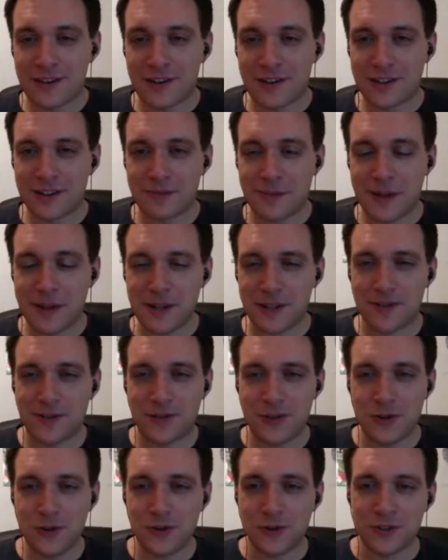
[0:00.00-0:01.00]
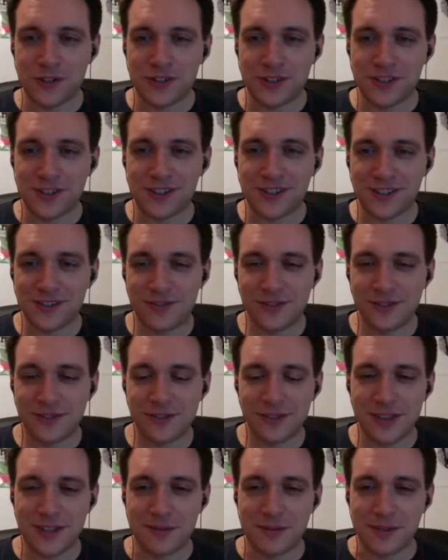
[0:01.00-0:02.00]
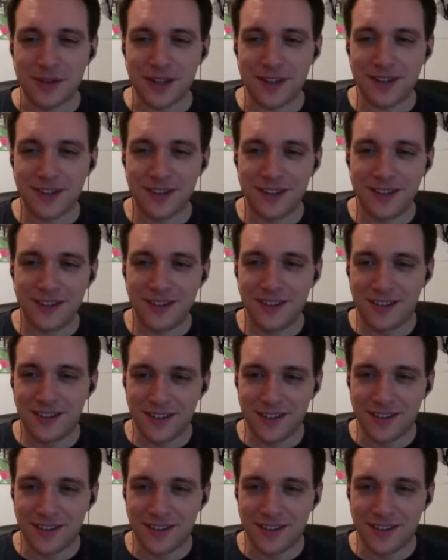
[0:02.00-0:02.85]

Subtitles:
not. They're expensive shorts. I've not got them yet.